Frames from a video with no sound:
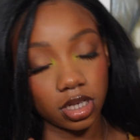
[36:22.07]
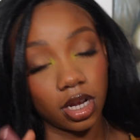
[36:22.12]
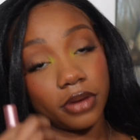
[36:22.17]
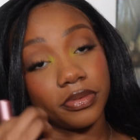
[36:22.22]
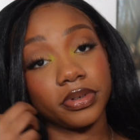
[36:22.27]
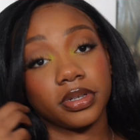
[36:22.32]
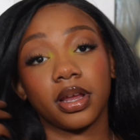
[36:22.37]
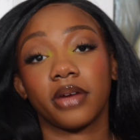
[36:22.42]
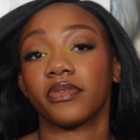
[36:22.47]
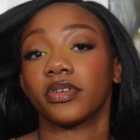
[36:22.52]
I
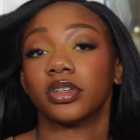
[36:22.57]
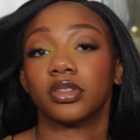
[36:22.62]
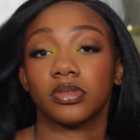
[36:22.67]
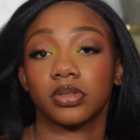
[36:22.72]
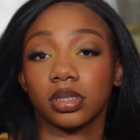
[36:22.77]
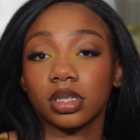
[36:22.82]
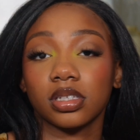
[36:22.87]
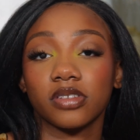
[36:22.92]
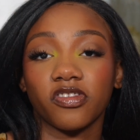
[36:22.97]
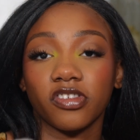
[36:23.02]
would never
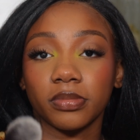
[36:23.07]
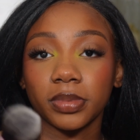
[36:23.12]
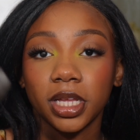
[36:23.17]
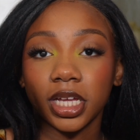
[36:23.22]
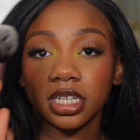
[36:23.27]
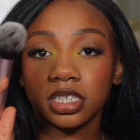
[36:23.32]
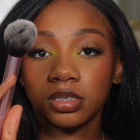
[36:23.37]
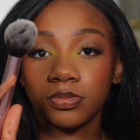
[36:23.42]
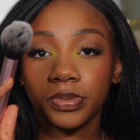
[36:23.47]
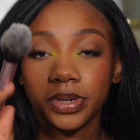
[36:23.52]
use this for
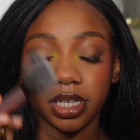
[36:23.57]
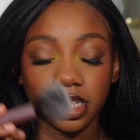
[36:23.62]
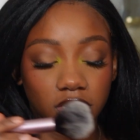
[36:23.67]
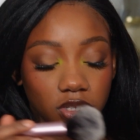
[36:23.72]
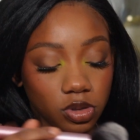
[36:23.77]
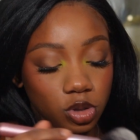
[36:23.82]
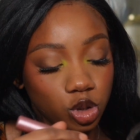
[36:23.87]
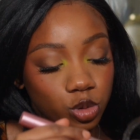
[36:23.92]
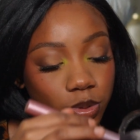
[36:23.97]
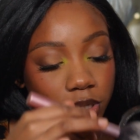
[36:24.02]
blush, but a
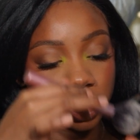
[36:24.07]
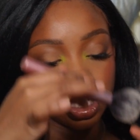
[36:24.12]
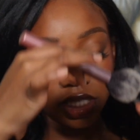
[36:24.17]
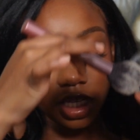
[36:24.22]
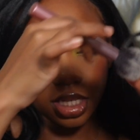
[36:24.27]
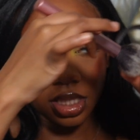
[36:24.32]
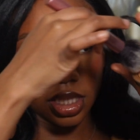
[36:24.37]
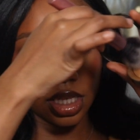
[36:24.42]
huge brush like